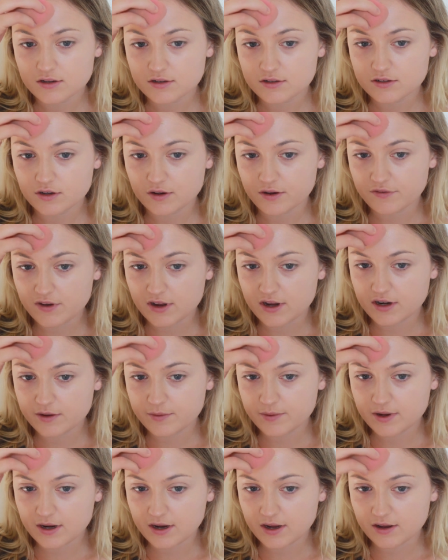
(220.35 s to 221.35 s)
So if
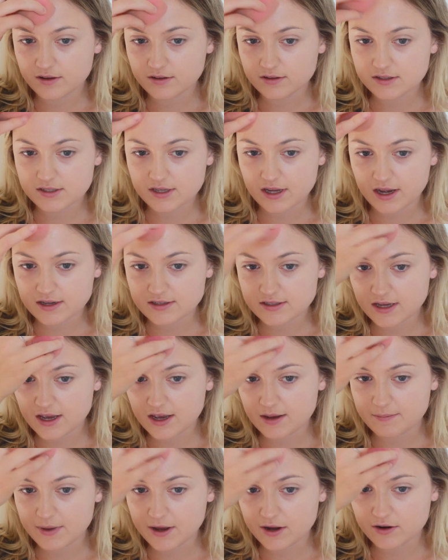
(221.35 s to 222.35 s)
anyone else has
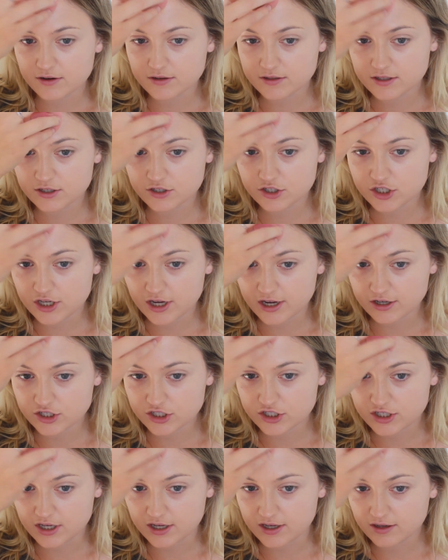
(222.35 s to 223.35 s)
a better
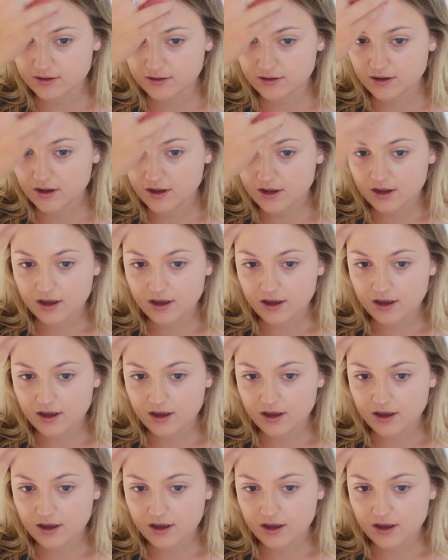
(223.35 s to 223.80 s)
suggestion,